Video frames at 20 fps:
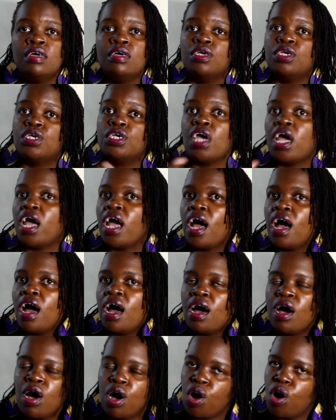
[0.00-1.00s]

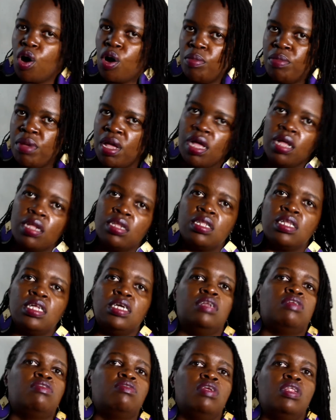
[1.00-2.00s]
share, comment.
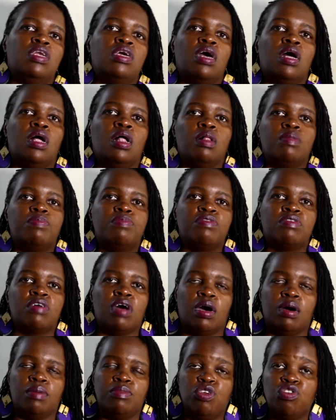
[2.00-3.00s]
It really helps.
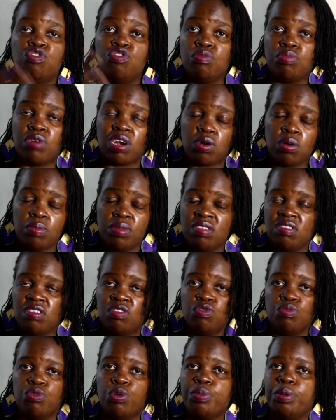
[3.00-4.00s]
YouTube recommends it
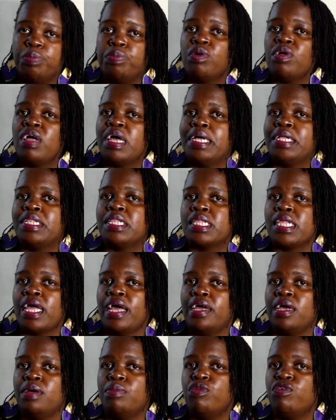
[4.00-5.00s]
to more people, hence
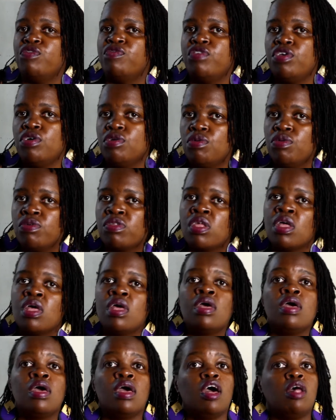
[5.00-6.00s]
I get more views,
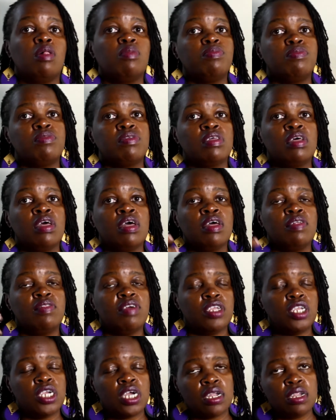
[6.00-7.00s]
helps
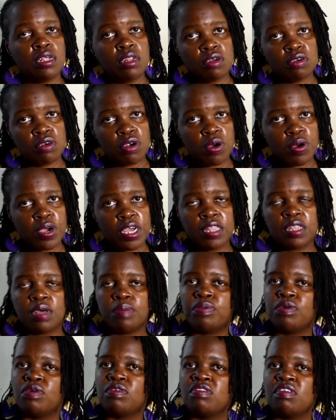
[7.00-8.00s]
the channel grow in the
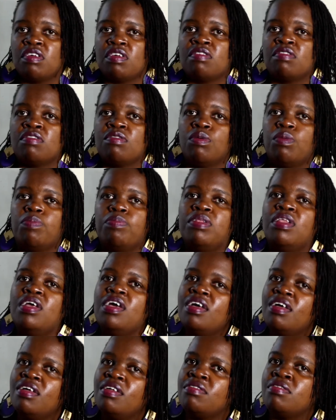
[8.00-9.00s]
process. So
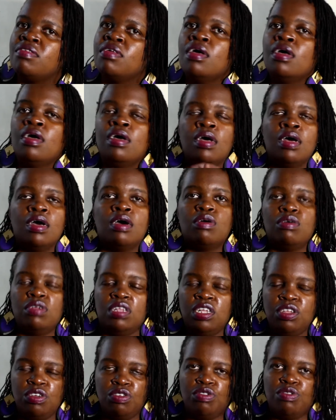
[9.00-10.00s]
please
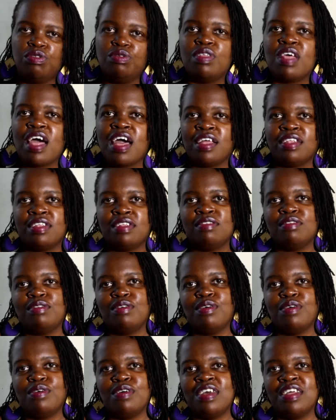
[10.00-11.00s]
continue to do that.
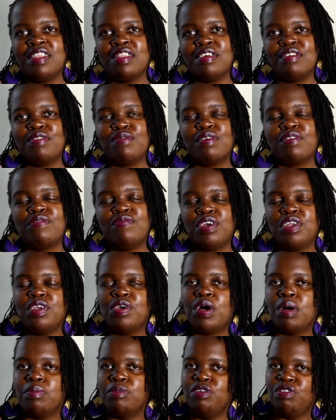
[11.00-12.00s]
So in this week's
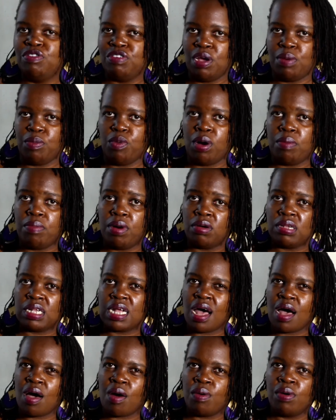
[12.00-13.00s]
video, I'm going to share more about
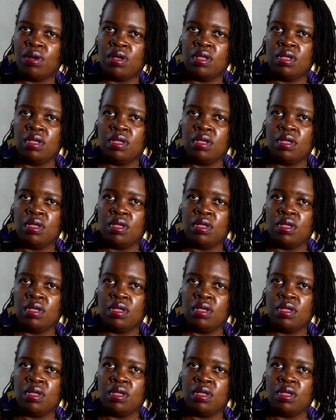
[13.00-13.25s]
how